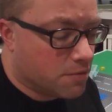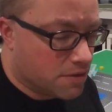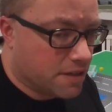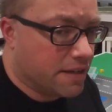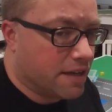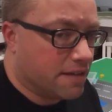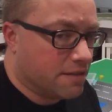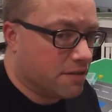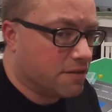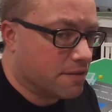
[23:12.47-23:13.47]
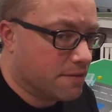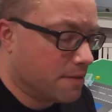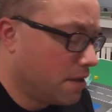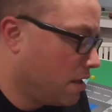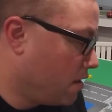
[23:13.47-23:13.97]
which again is also
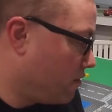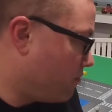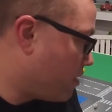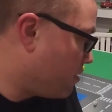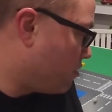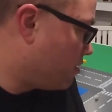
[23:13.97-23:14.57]
very